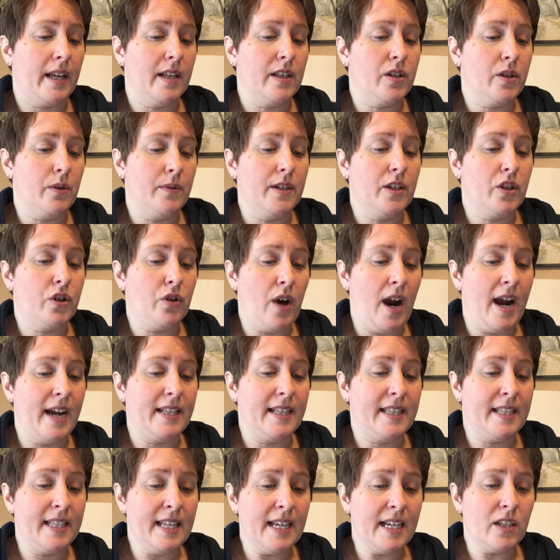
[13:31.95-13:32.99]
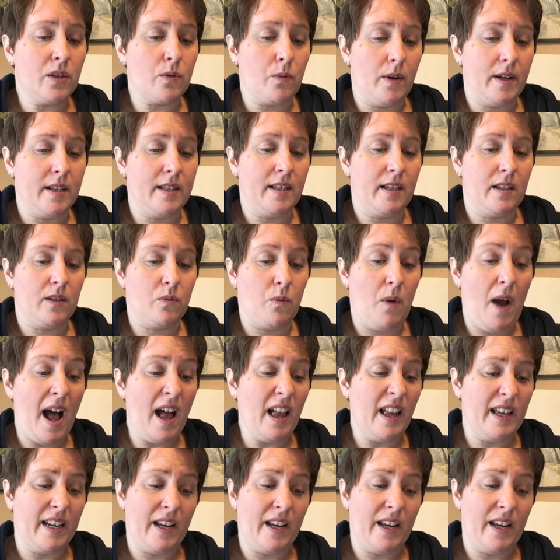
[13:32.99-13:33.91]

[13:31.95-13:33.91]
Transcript: and so he tried 6 ones as well,